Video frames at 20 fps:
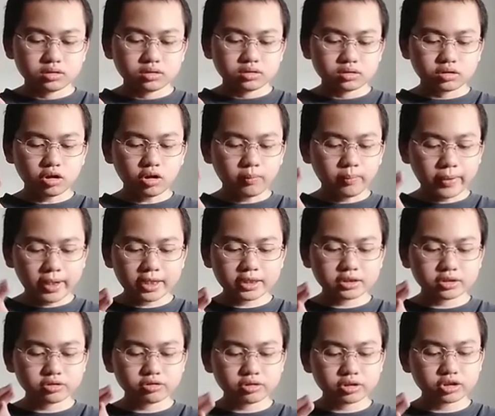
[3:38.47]
to go back
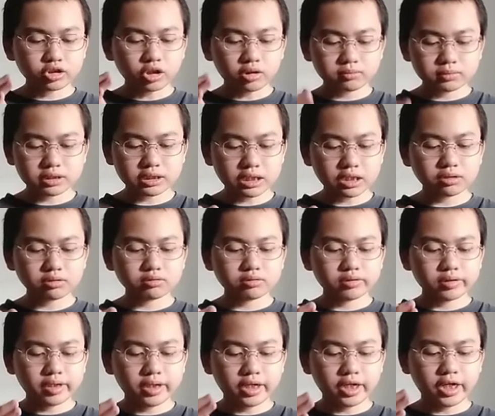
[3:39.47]
to his hometown
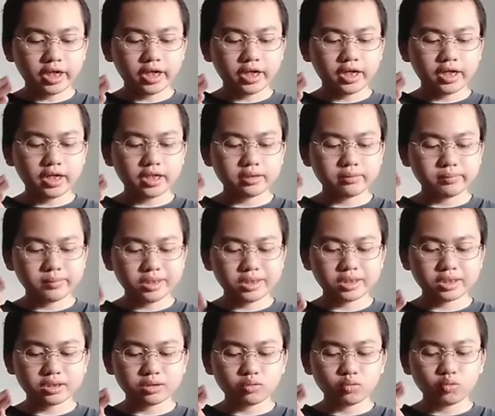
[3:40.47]
and meet
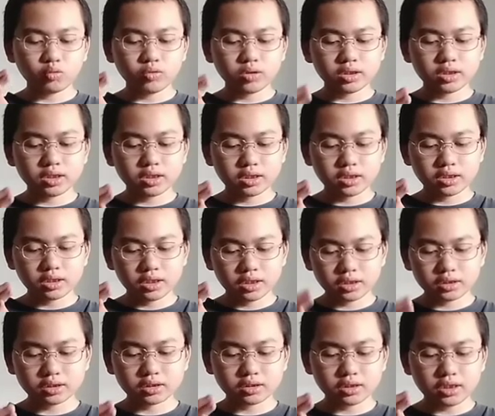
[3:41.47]
with
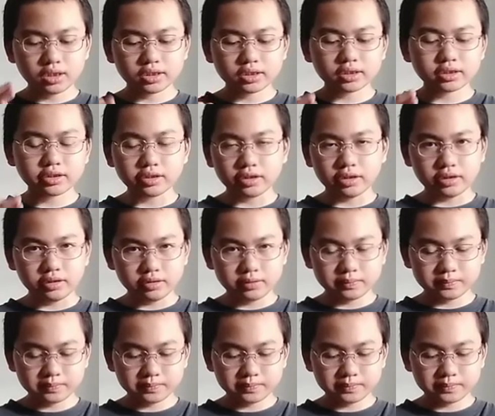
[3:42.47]
his little sister.